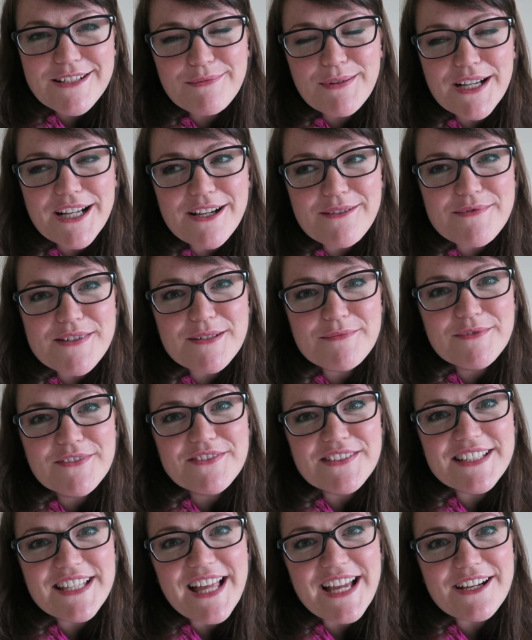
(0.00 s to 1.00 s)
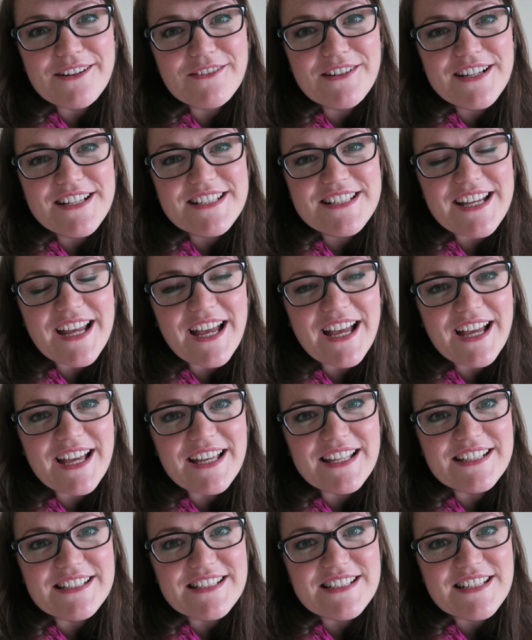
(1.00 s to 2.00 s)
to pick up some of the language
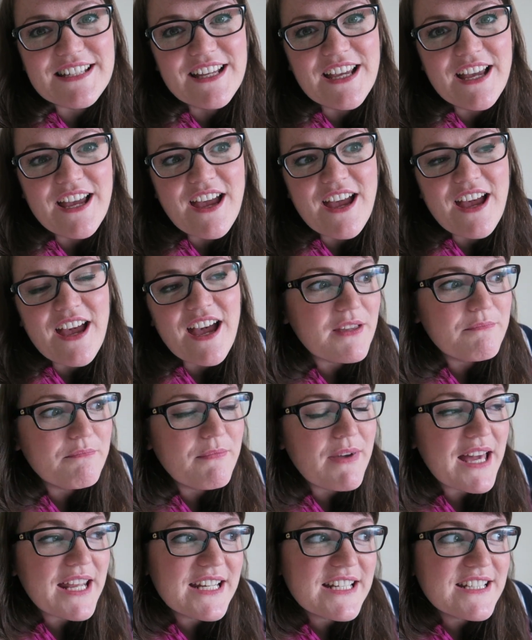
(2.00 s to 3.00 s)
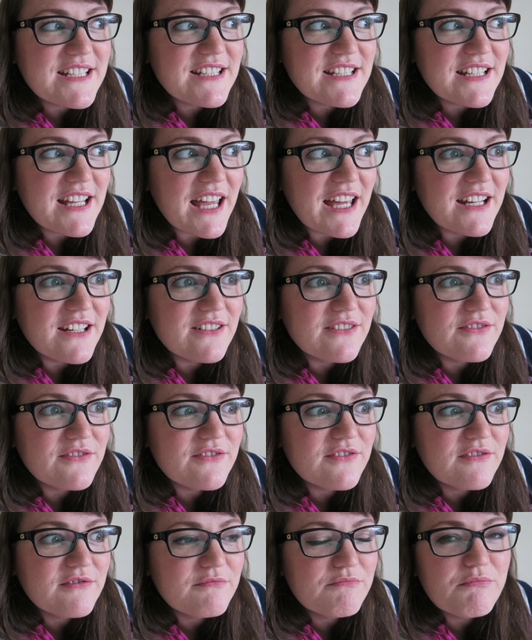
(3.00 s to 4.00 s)
and managed to kind of
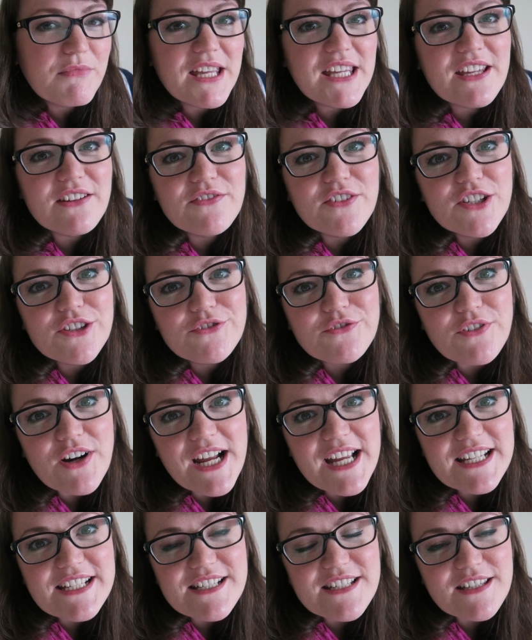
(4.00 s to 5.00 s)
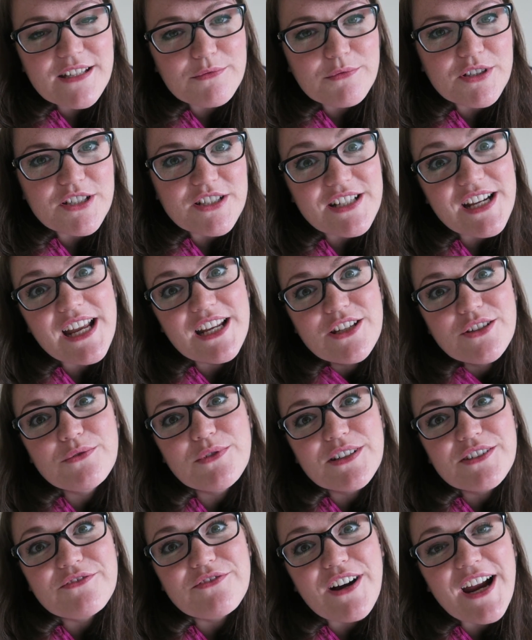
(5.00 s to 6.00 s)
make a few friends that were
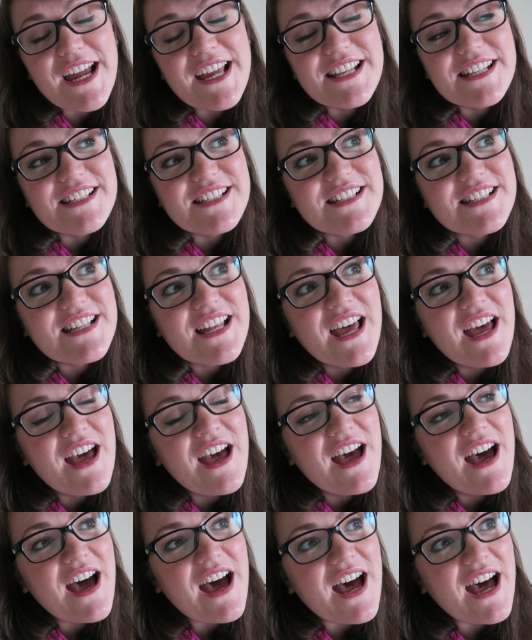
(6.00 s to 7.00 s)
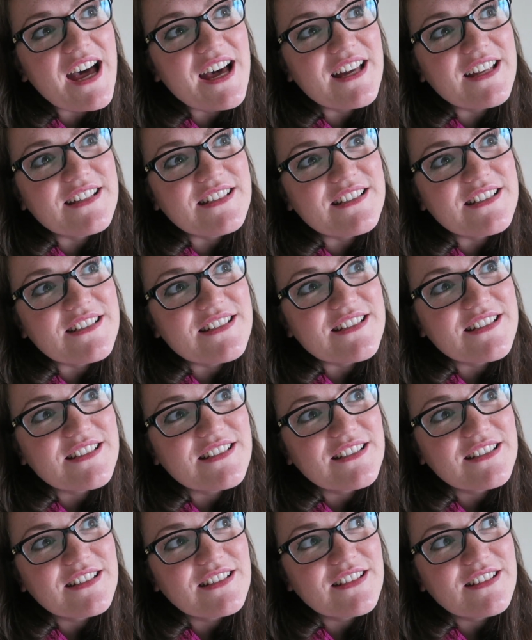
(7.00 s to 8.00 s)
genuine friends and
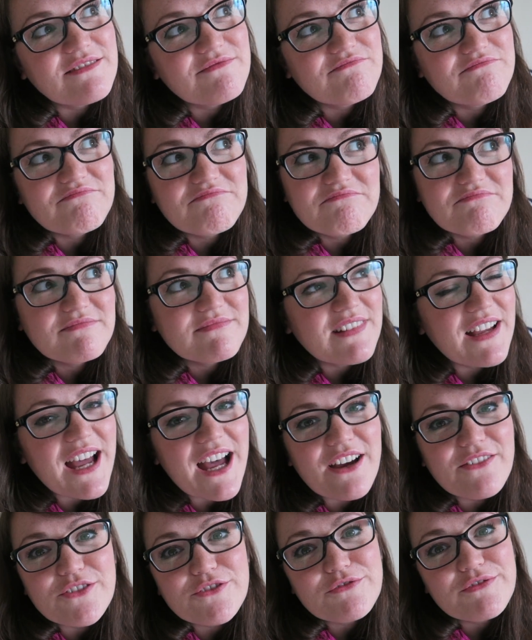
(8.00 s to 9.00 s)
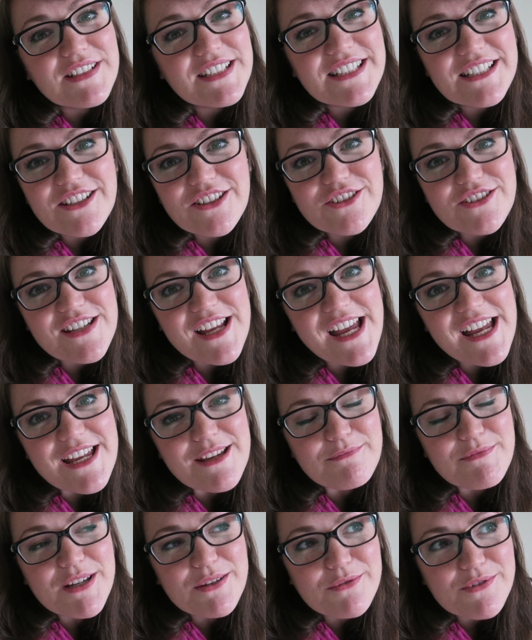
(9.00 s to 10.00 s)
have a really good
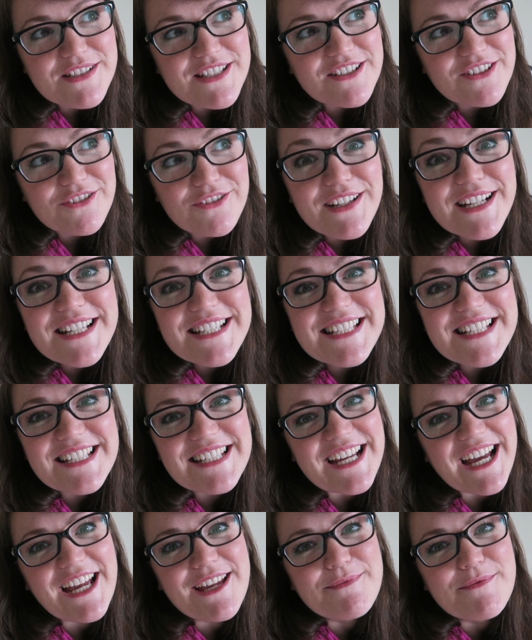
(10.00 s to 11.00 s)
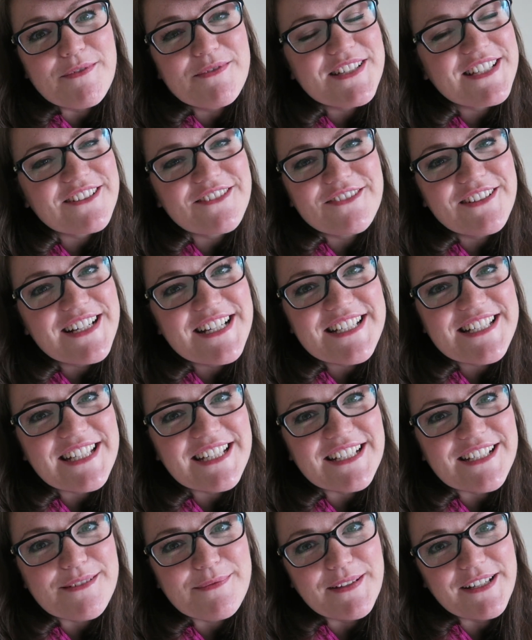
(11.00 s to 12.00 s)
time. It was a crazy time, it was a crazy
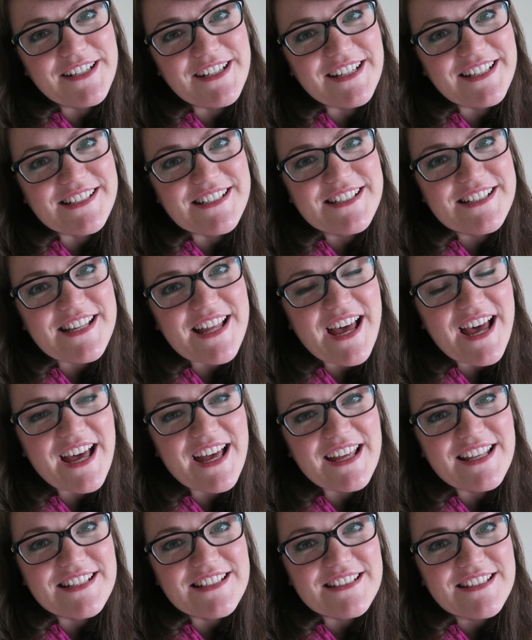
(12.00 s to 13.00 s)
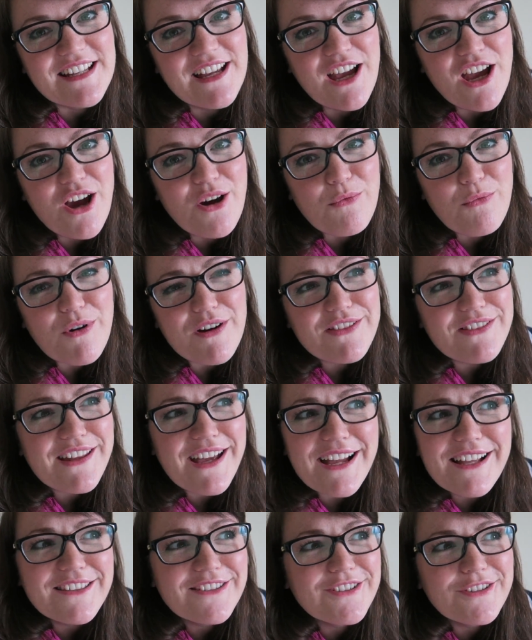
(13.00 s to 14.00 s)
experience, and one
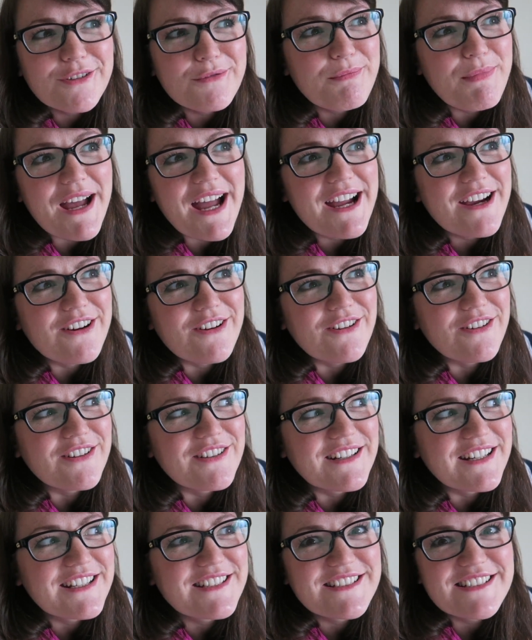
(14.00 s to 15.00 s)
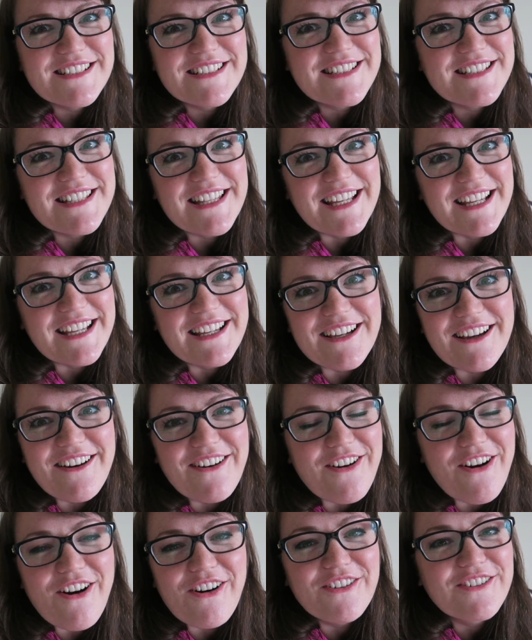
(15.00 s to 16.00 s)
that I look back on and just think
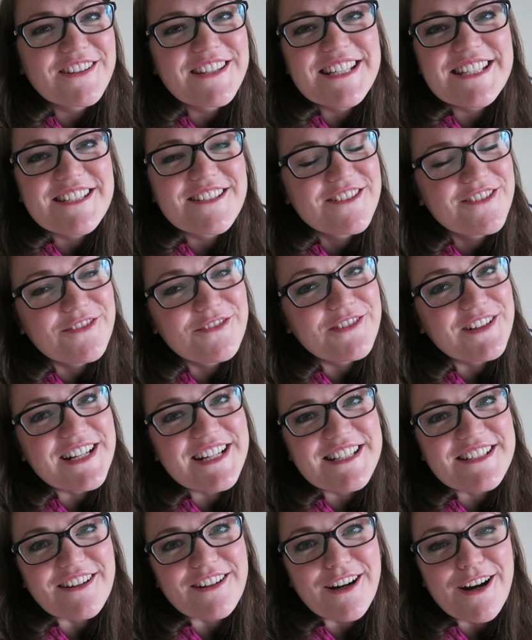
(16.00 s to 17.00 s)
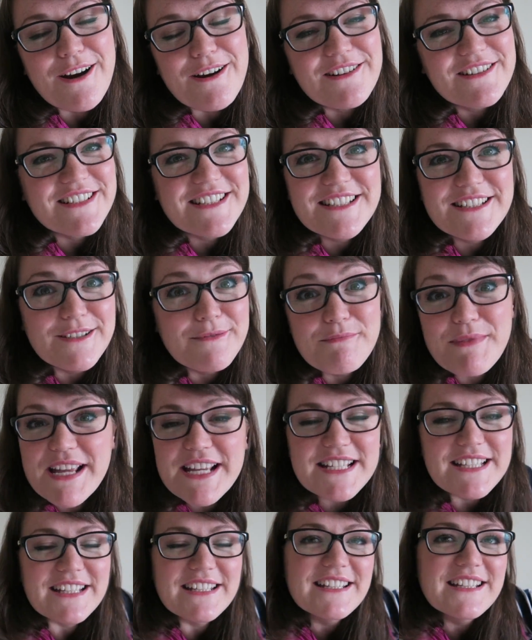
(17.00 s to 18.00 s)
all these stories are just
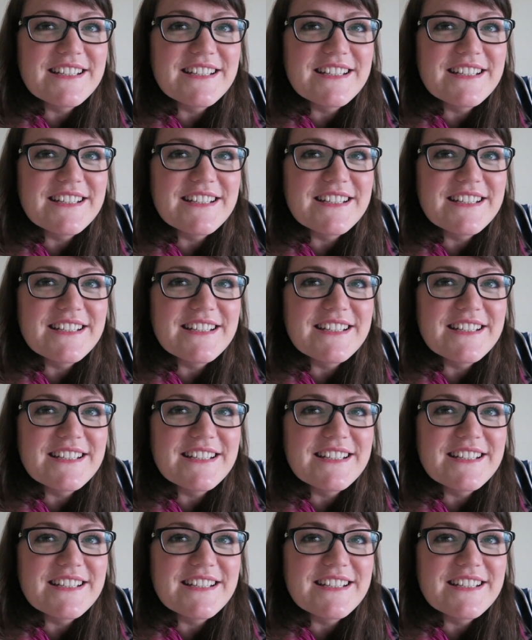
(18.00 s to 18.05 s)
amazing.